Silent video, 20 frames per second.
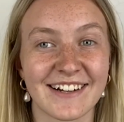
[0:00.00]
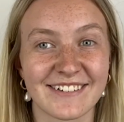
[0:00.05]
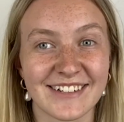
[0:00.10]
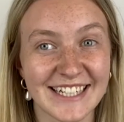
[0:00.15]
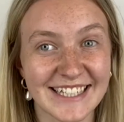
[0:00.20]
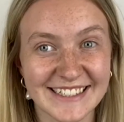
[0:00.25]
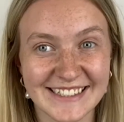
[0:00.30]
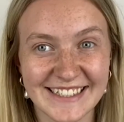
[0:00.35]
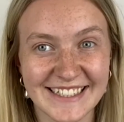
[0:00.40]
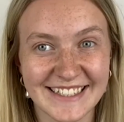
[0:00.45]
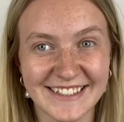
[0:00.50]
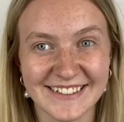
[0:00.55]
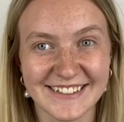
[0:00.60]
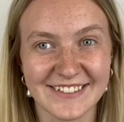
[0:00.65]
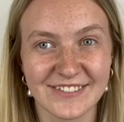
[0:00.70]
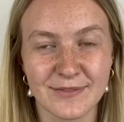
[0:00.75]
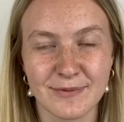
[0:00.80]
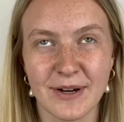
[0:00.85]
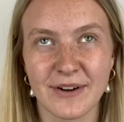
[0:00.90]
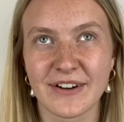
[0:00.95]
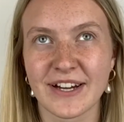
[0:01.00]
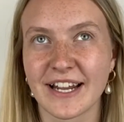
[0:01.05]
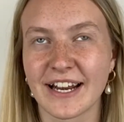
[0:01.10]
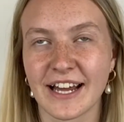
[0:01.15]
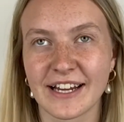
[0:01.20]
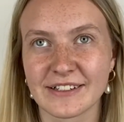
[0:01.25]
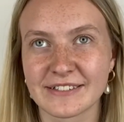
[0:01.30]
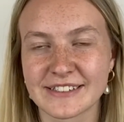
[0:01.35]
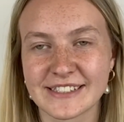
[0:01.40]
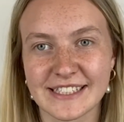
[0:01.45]
really secretive about it, and
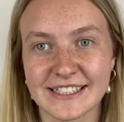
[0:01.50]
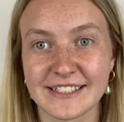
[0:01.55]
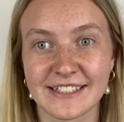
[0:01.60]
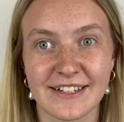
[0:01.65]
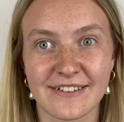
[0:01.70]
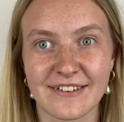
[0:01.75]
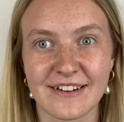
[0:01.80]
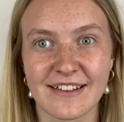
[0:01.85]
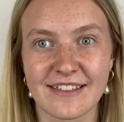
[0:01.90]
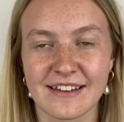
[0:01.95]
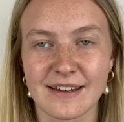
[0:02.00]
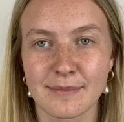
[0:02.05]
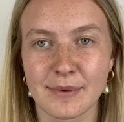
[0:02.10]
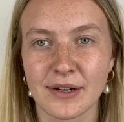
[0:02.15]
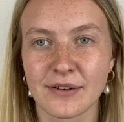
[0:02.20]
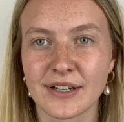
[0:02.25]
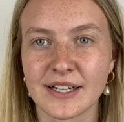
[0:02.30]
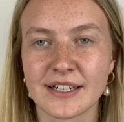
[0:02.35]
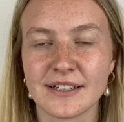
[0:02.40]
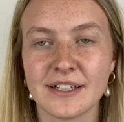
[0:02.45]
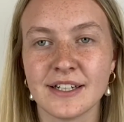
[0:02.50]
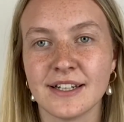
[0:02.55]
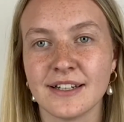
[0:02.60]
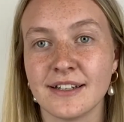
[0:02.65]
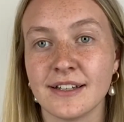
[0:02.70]
I didn't know anything about it.